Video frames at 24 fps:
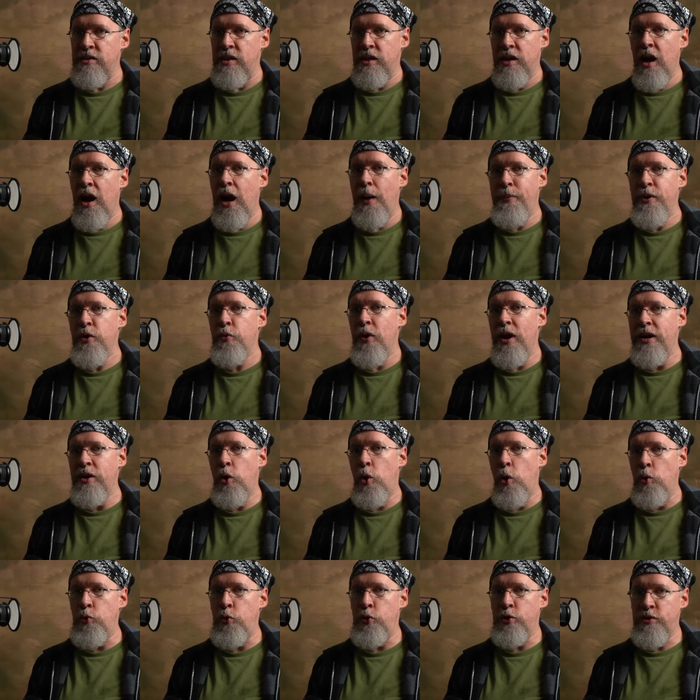the copyright
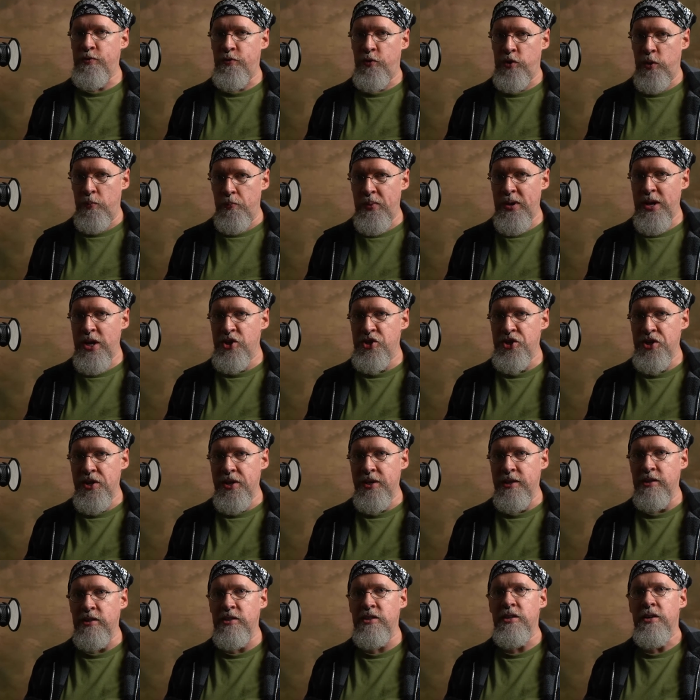holders for the Bee
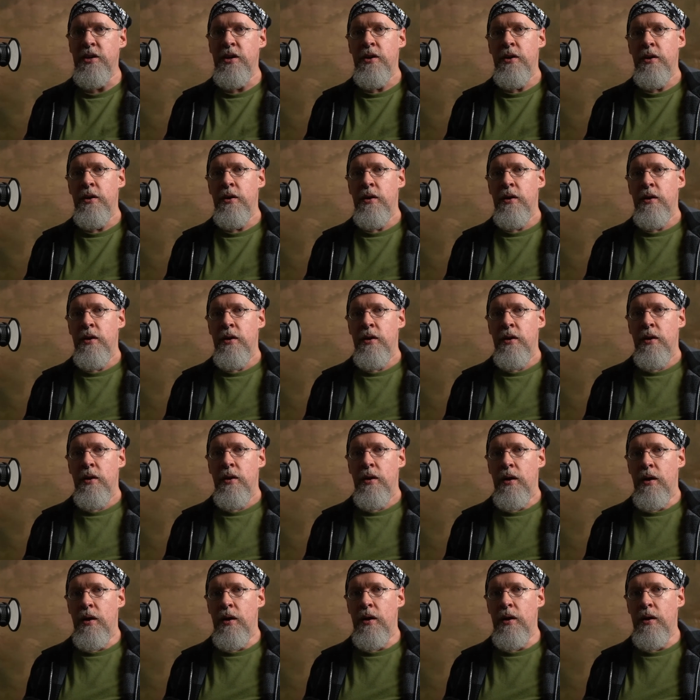Gees,
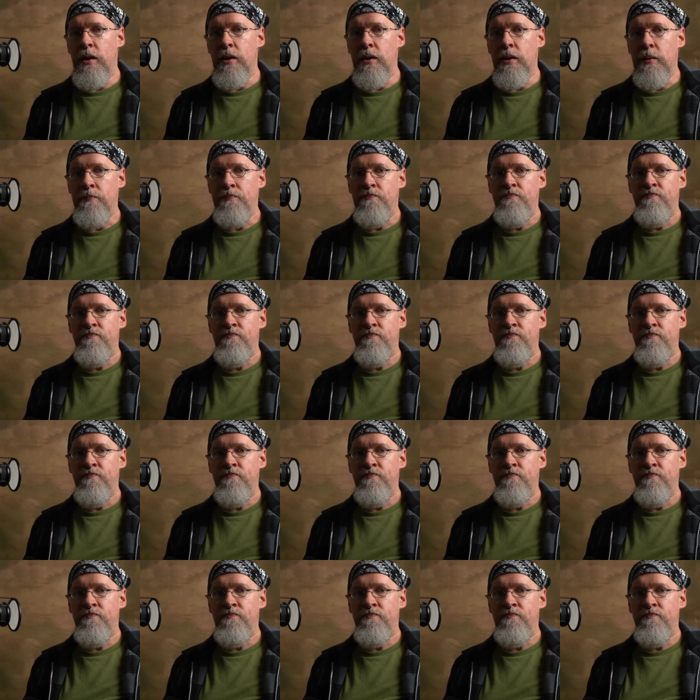uh,